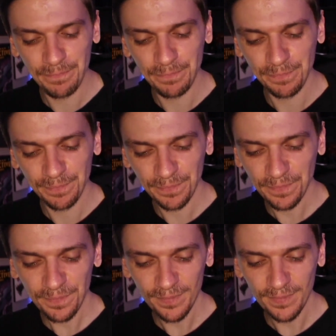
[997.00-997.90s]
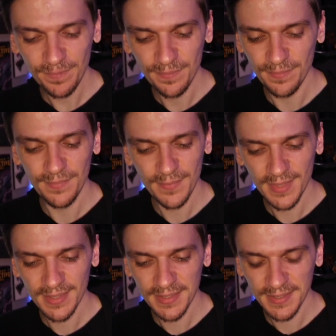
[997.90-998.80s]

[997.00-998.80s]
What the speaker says: [no speech]